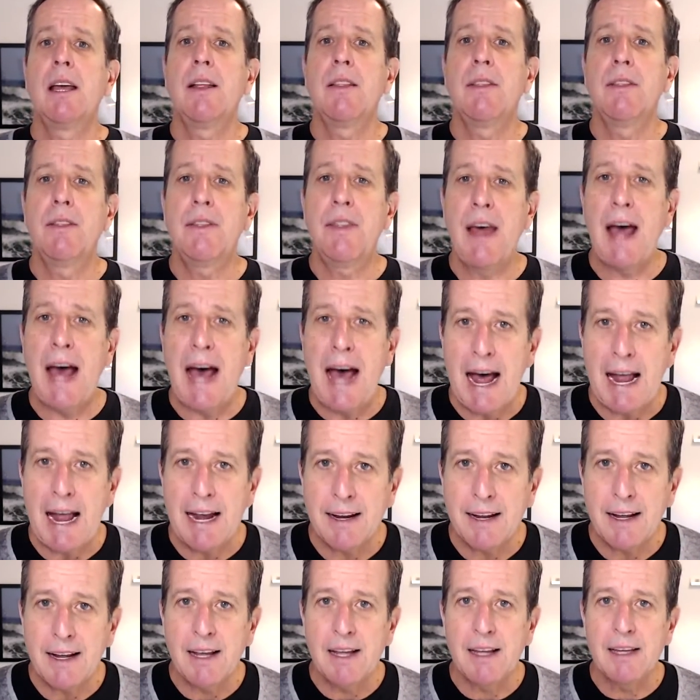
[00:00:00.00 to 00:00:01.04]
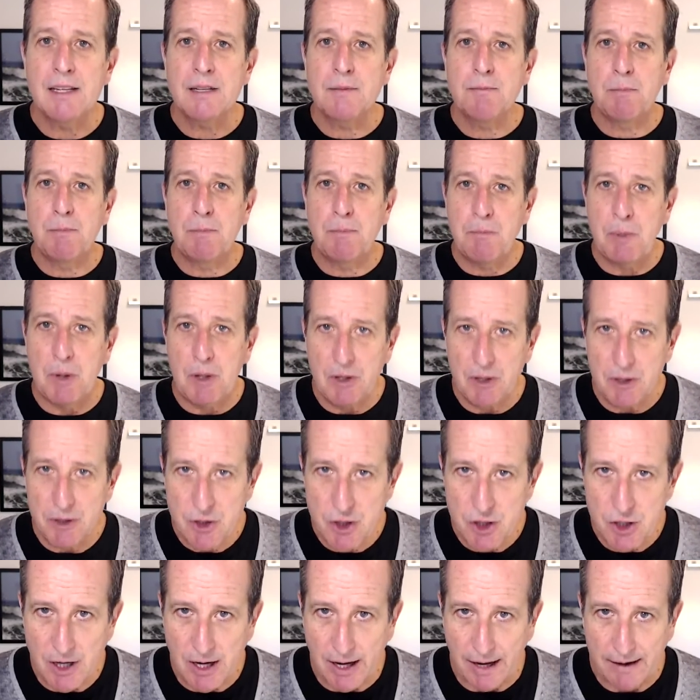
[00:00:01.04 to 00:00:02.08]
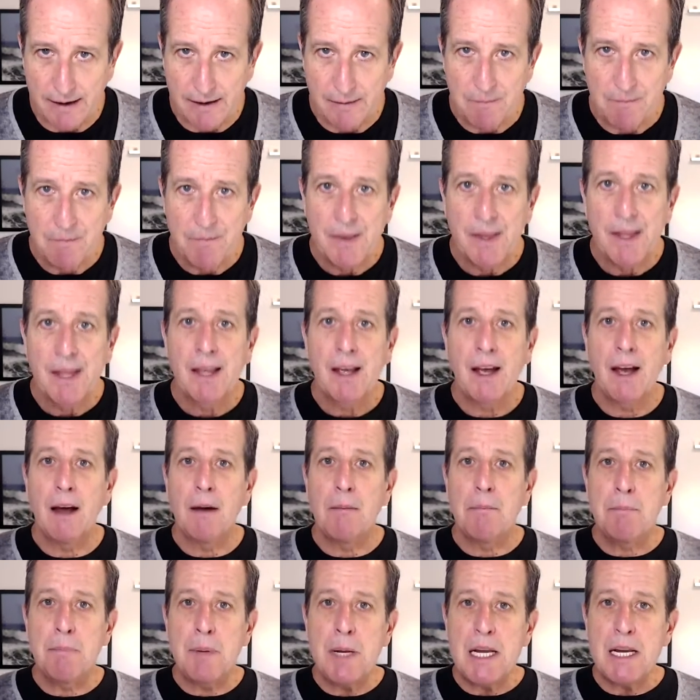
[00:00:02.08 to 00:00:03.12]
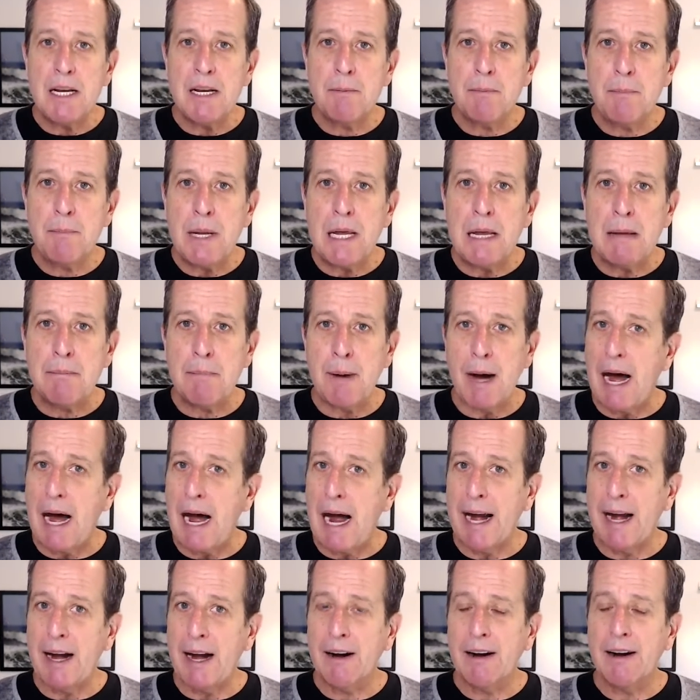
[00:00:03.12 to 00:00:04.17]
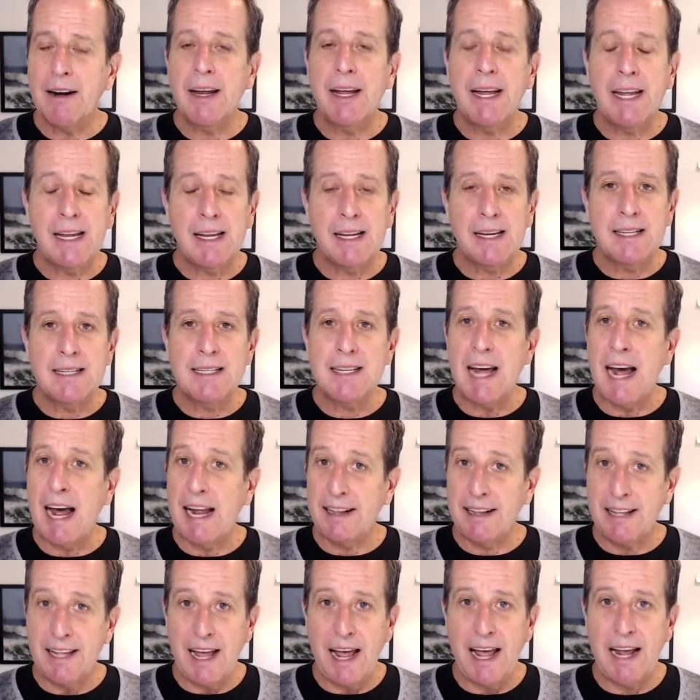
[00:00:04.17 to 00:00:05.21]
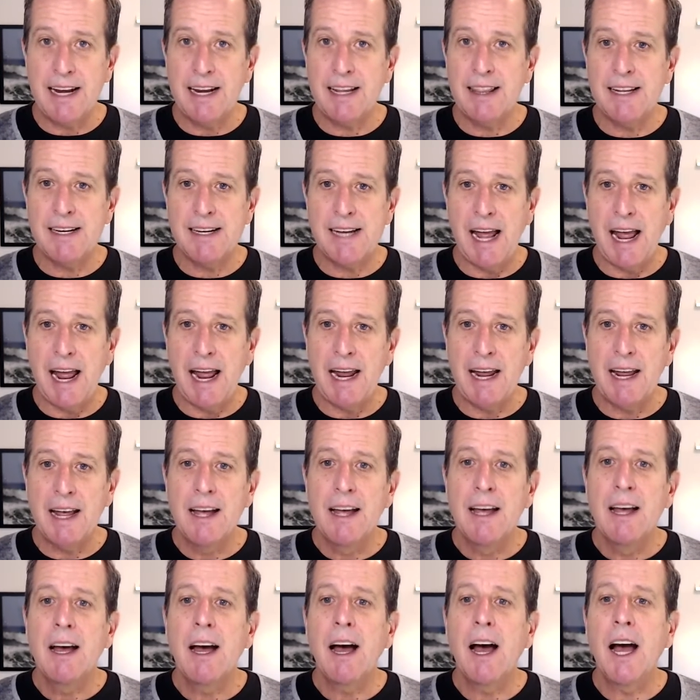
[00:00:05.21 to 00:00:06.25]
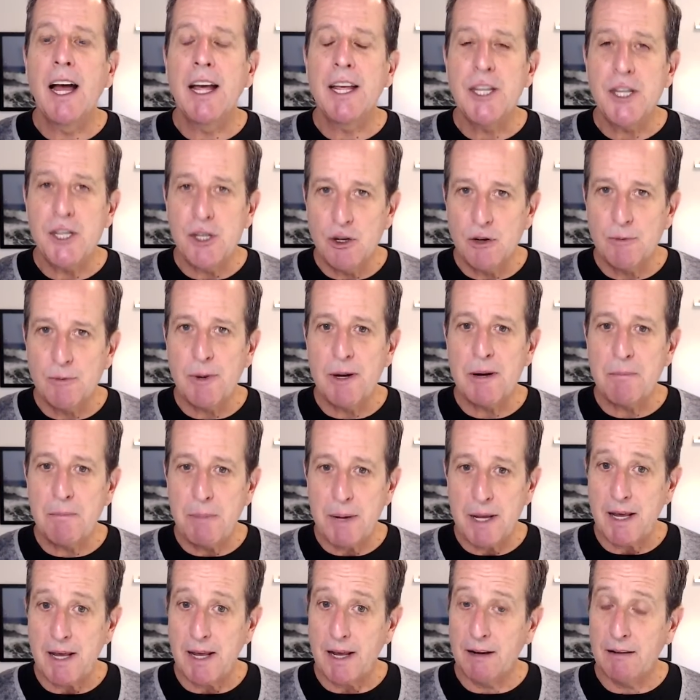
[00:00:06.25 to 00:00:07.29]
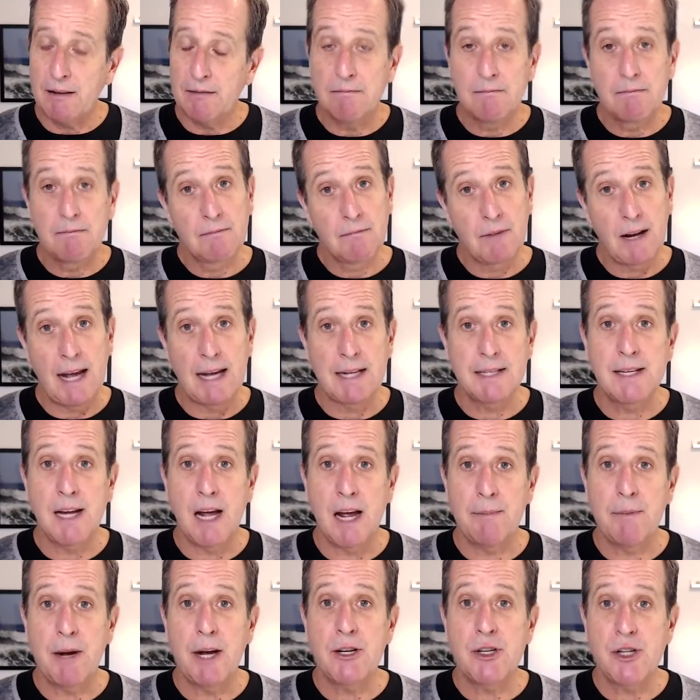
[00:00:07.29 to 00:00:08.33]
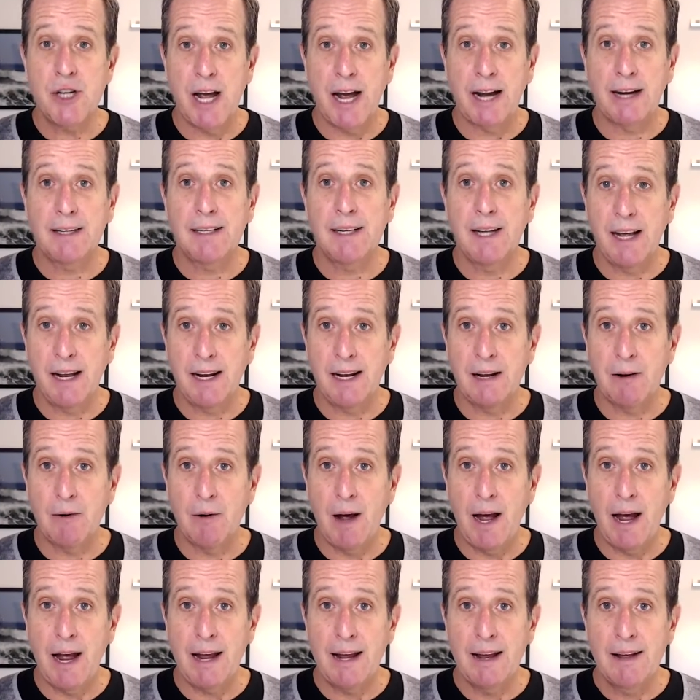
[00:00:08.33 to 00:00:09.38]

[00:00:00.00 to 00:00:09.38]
That is bullshit. A B2B buyer is, at the end of the day, a human being, last time I checked anyway.